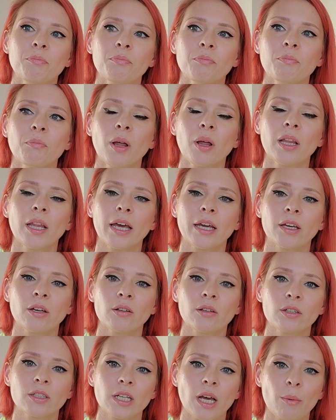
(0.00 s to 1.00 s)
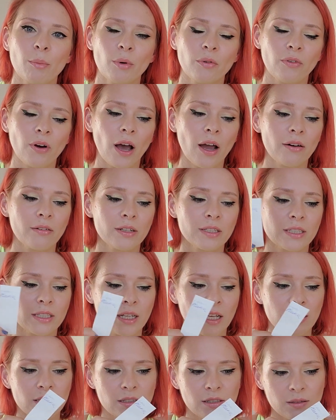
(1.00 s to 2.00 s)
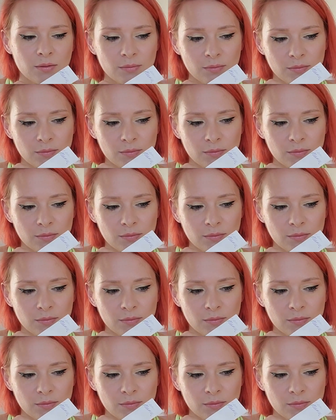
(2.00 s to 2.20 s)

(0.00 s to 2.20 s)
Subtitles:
molecular type of iris scents.